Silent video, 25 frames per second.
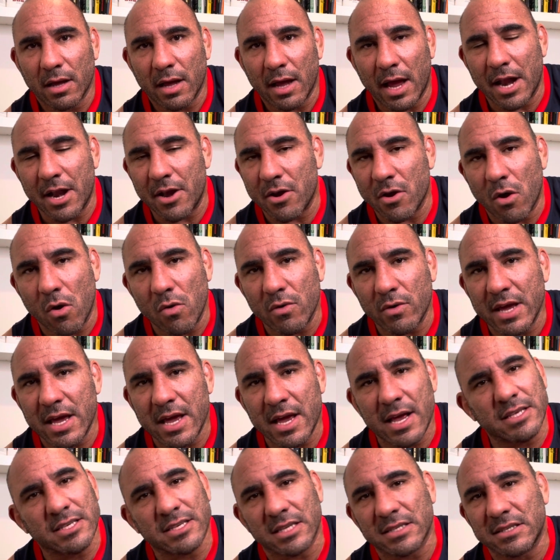And no gi
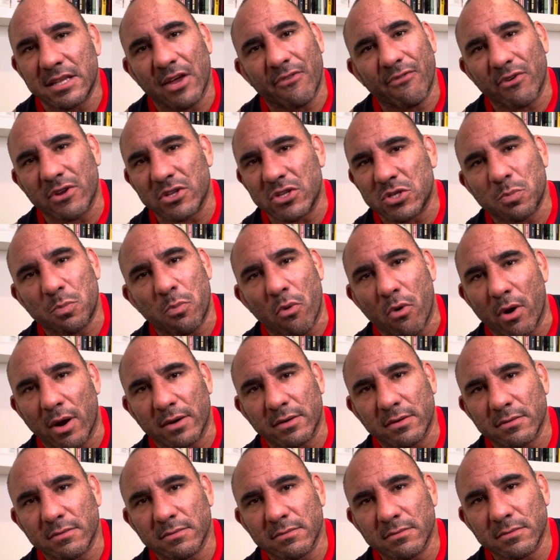is a different
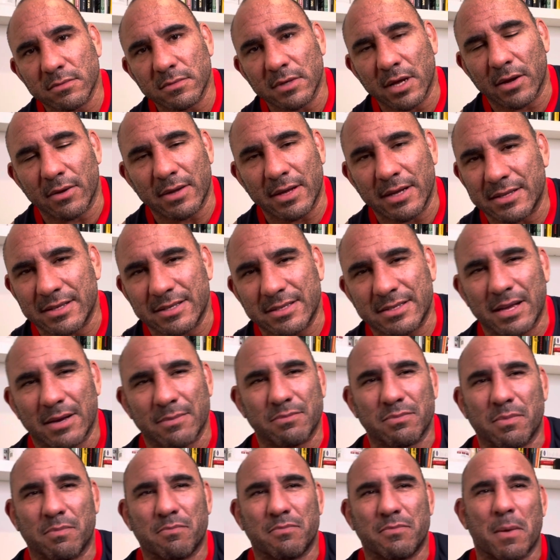sport.
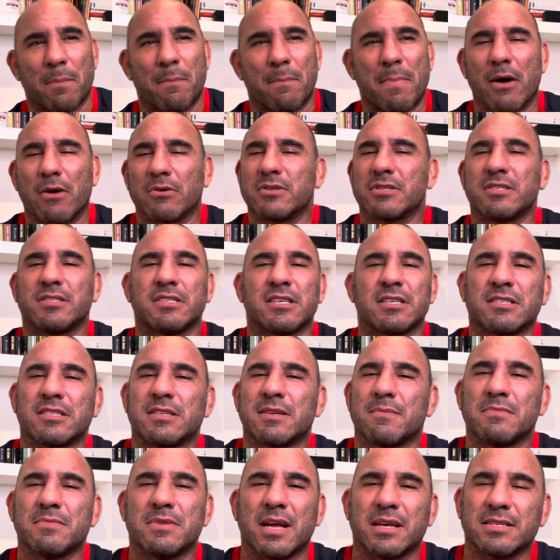The belt
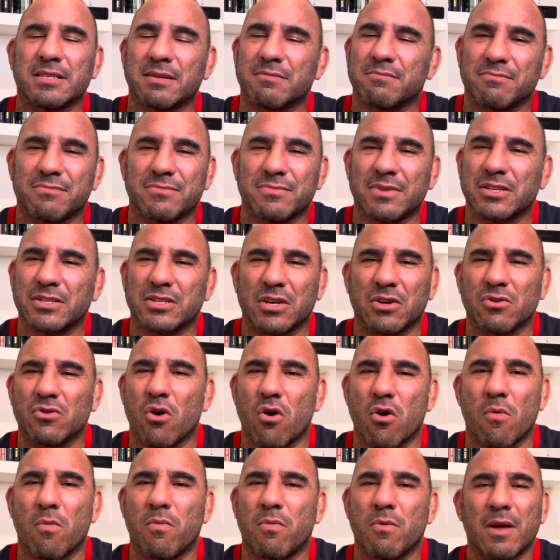system doesn't
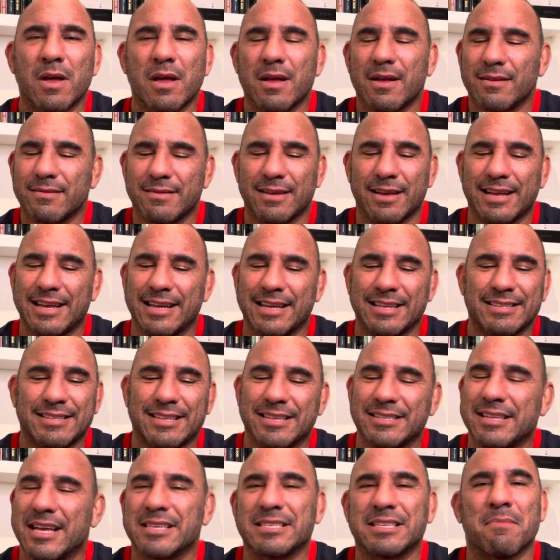go,
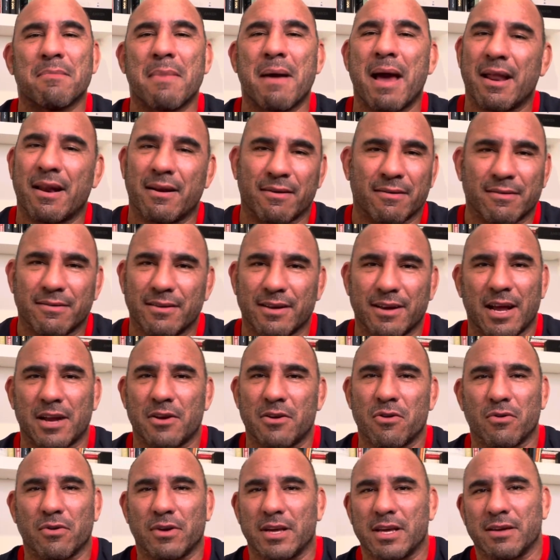it doesn't matter at
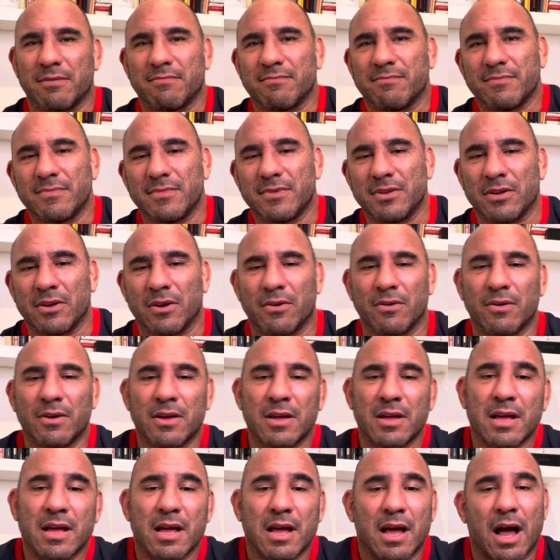no gi, you know.
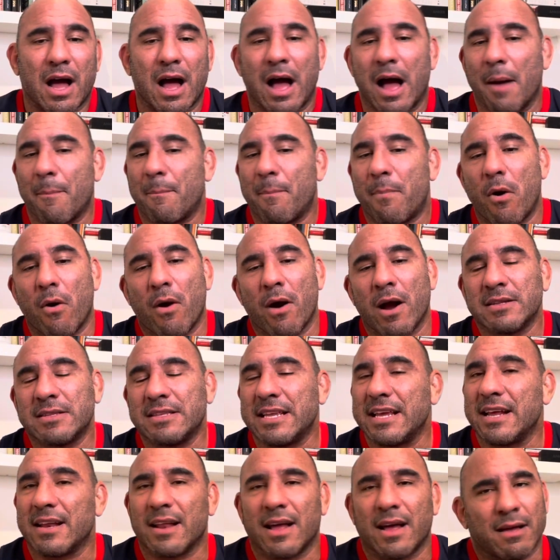Paul
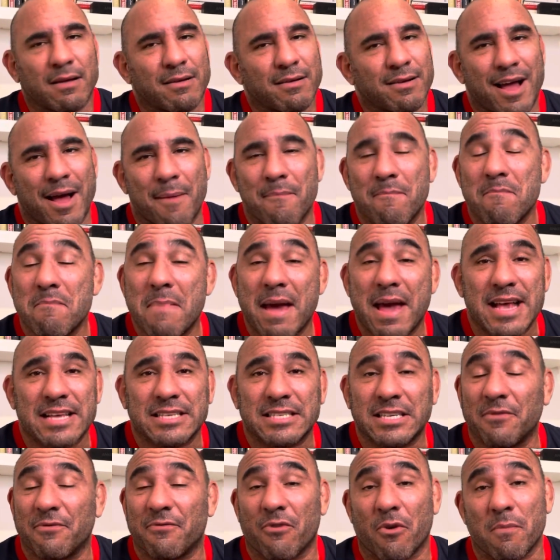Ardila,
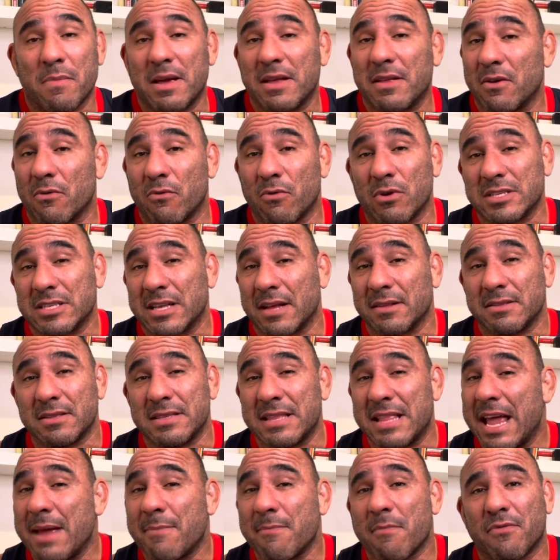amazing for me. That was the
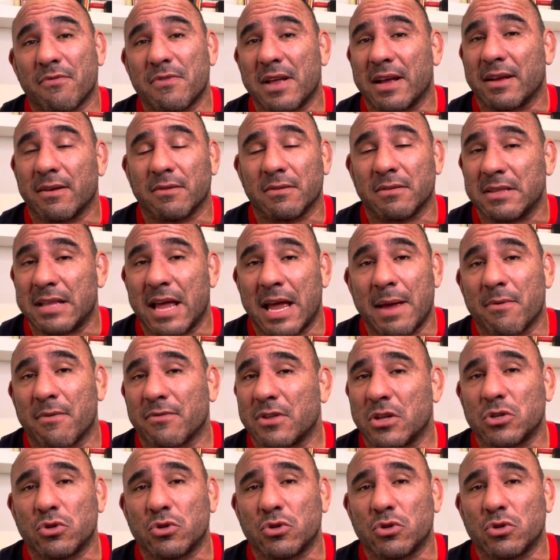name of the